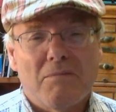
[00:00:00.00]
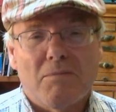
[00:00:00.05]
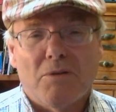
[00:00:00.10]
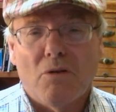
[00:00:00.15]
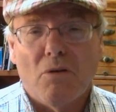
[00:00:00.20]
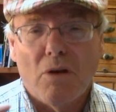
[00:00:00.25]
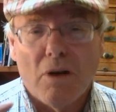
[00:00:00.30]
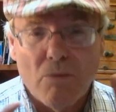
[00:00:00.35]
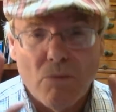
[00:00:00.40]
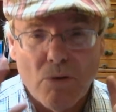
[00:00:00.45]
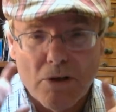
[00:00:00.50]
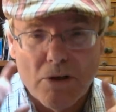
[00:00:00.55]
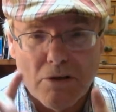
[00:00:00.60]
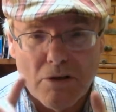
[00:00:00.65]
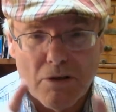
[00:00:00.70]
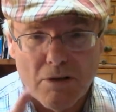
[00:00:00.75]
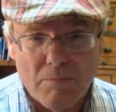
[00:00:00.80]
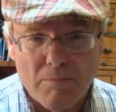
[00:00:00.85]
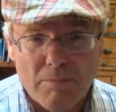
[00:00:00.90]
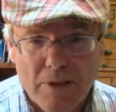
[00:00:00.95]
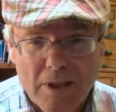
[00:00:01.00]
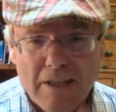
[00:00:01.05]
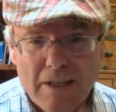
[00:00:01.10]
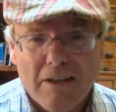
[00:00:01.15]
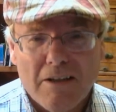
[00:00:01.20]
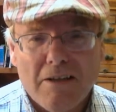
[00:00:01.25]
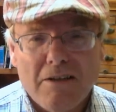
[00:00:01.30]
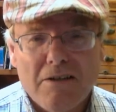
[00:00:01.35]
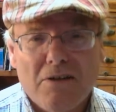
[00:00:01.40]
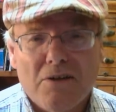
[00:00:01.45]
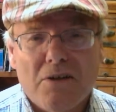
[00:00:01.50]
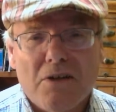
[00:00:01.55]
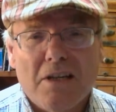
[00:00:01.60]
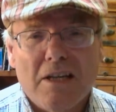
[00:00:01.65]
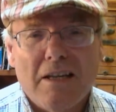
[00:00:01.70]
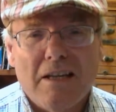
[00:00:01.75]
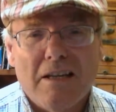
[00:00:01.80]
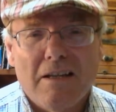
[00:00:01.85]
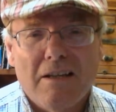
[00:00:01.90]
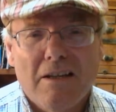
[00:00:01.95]
So I want you to
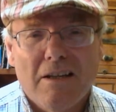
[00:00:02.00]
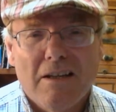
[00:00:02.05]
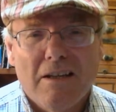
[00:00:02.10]
understand